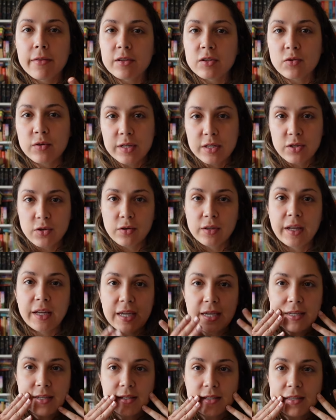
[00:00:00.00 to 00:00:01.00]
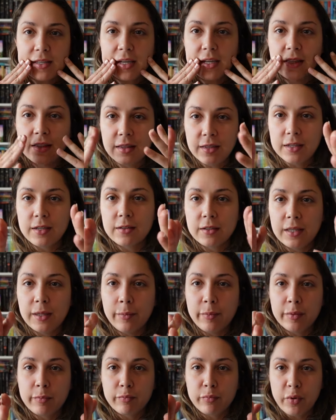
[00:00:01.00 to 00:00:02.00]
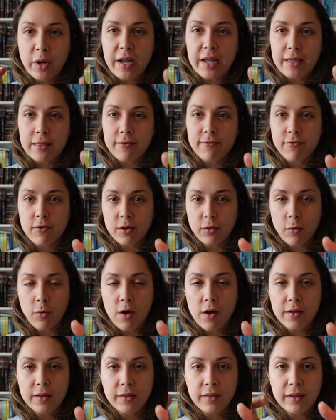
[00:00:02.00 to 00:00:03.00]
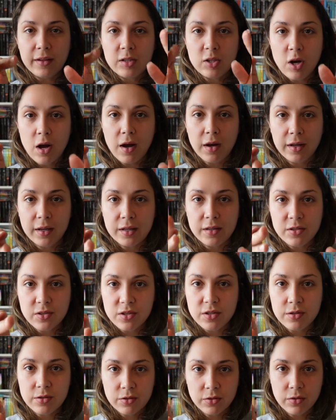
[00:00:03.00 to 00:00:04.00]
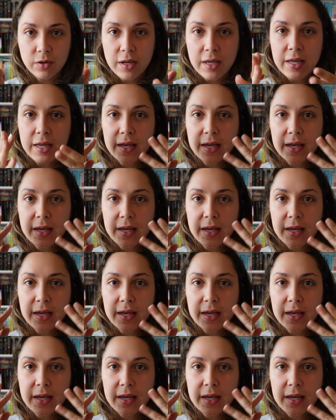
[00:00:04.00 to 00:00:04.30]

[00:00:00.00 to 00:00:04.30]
the story is told. Like, he is like literally breaking the fourth wall and like talking to